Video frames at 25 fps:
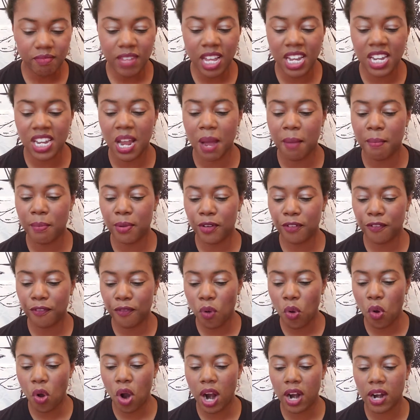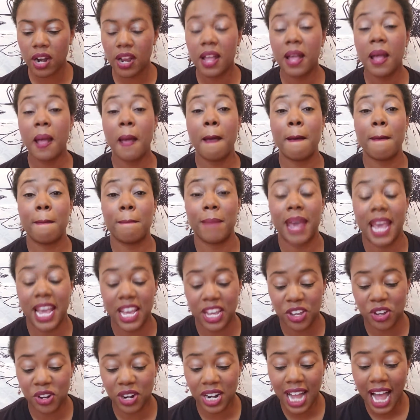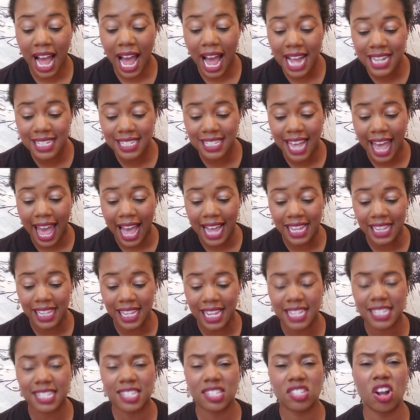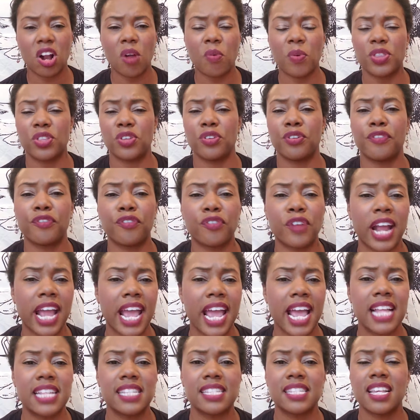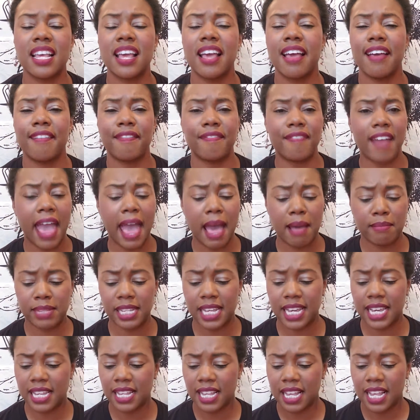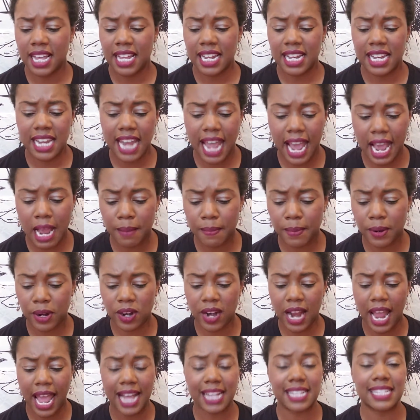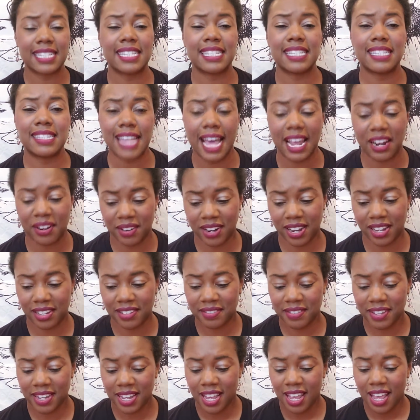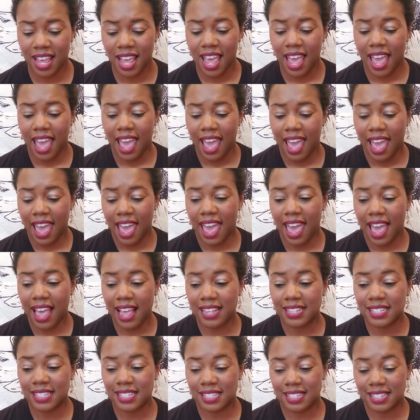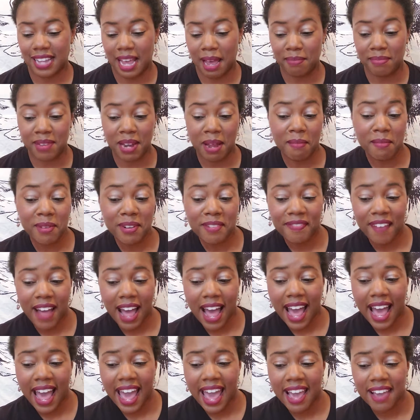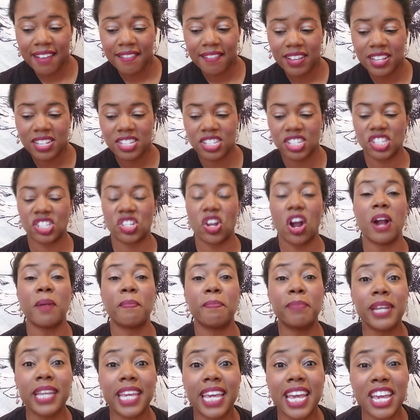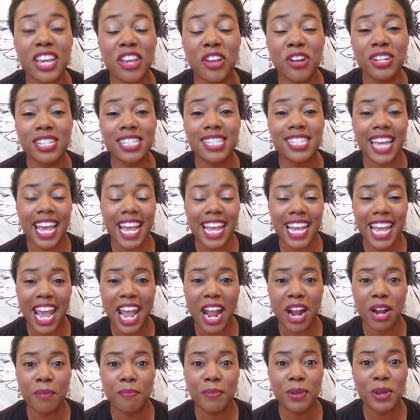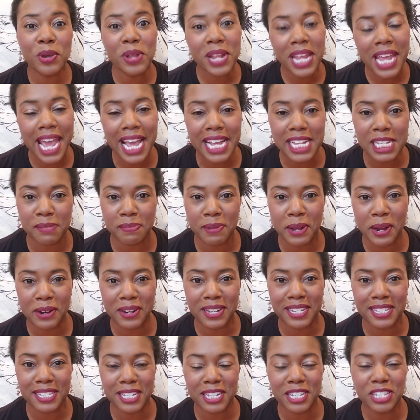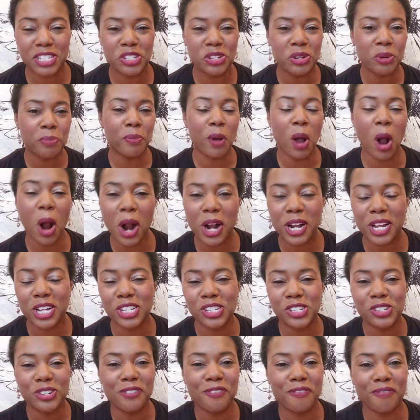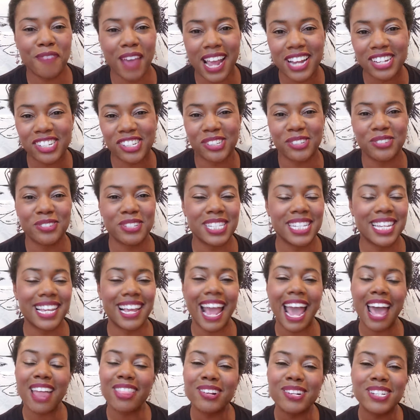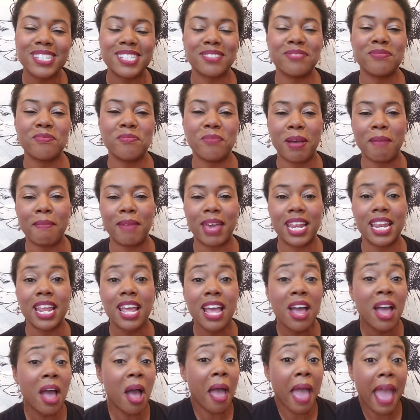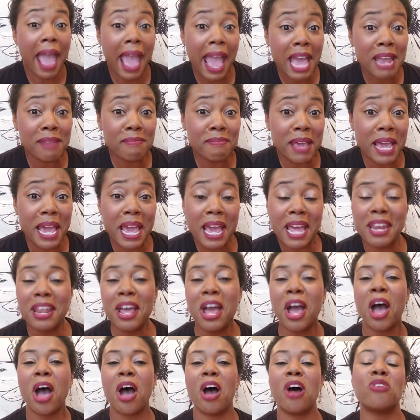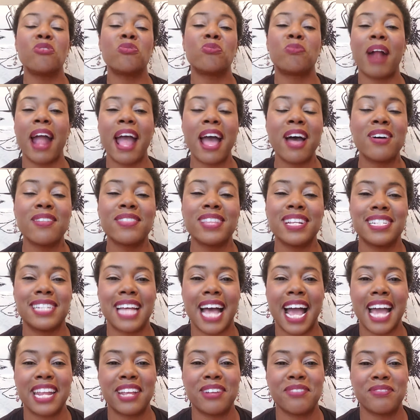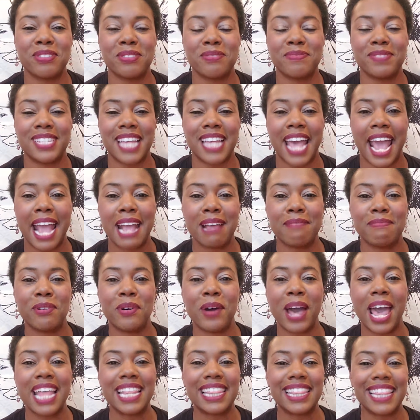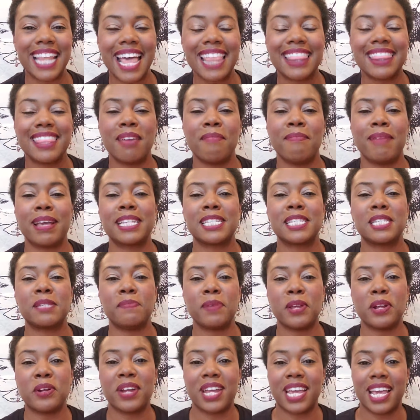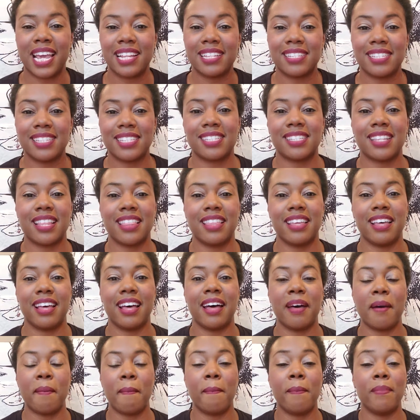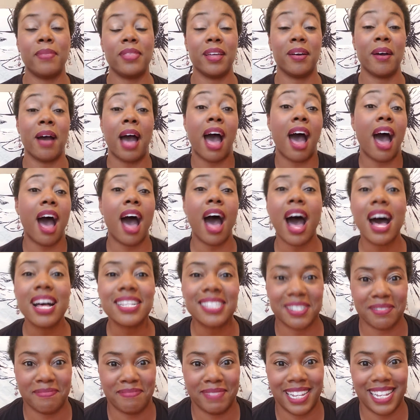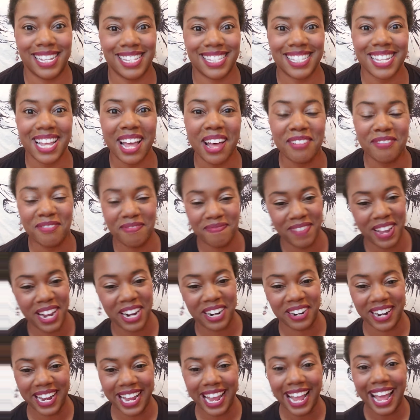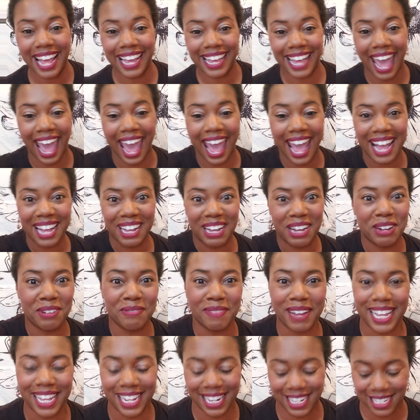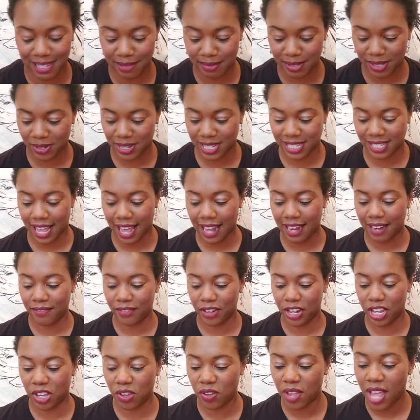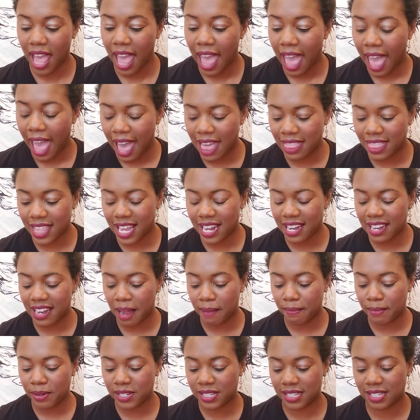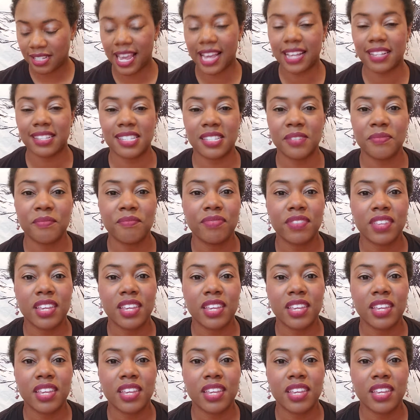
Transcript: Number four, make your contact list. Start with your friends, family, neighbor, etc. Step number five, start booking your skincare, beauty experiences, your parties, your facials. Gather some women and men around the dining room table and let them experience the awesomeness of Mary Kay. I'm so excited for you. And then number six,